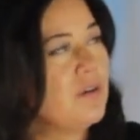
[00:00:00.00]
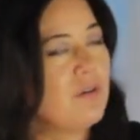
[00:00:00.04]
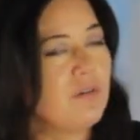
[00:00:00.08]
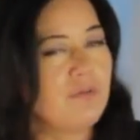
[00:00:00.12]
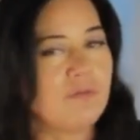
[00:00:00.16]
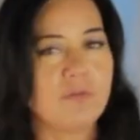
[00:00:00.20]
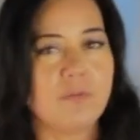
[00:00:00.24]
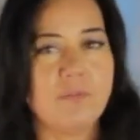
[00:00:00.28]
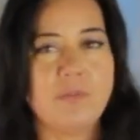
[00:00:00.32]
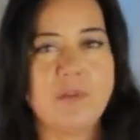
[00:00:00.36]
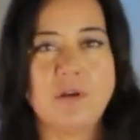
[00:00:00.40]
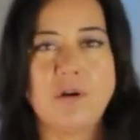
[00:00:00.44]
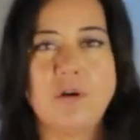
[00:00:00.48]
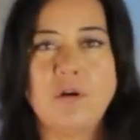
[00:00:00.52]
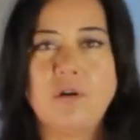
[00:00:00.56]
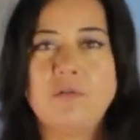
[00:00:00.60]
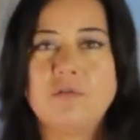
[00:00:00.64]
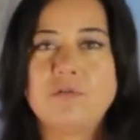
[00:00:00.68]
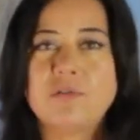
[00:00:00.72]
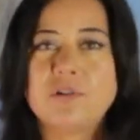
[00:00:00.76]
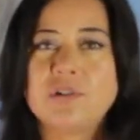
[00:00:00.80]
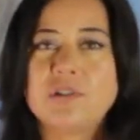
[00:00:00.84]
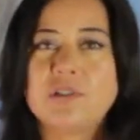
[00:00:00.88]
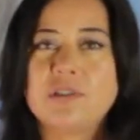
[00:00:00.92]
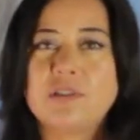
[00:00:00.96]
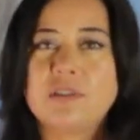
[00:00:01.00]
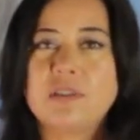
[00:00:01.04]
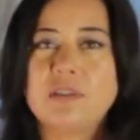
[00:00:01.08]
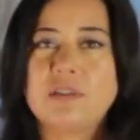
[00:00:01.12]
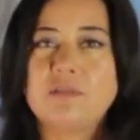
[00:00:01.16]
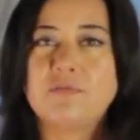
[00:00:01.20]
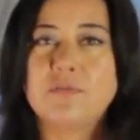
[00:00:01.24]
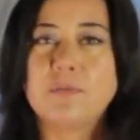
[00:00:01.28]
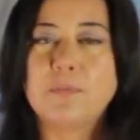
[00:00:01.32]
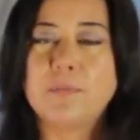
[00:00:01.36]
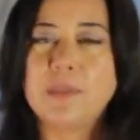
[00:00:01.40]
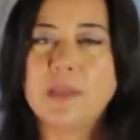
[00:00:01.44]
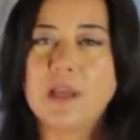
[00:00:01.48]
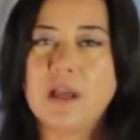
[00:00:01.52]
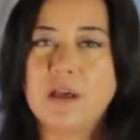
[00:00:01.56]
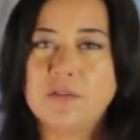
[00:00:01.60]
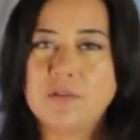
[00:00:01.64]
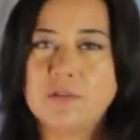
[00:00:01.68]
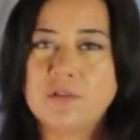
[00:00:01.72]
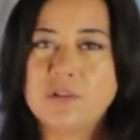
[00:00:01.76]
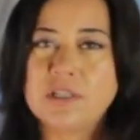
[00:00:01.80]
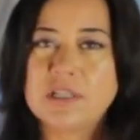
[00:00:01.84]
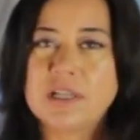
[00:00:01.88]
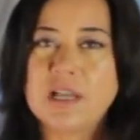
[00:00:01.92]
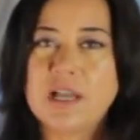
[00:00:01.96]
from the other
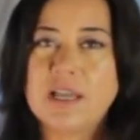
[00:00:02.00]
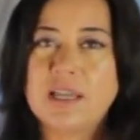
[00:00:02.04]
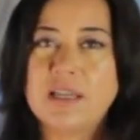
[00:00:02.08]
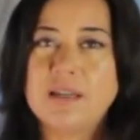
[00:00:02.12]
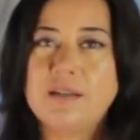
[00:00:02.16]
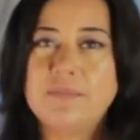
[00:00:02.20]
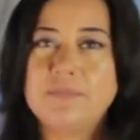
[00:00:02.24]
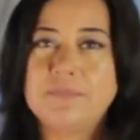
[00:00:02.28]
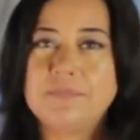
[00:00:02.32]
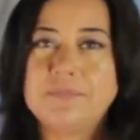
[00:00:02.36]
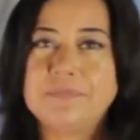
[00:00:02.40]
side,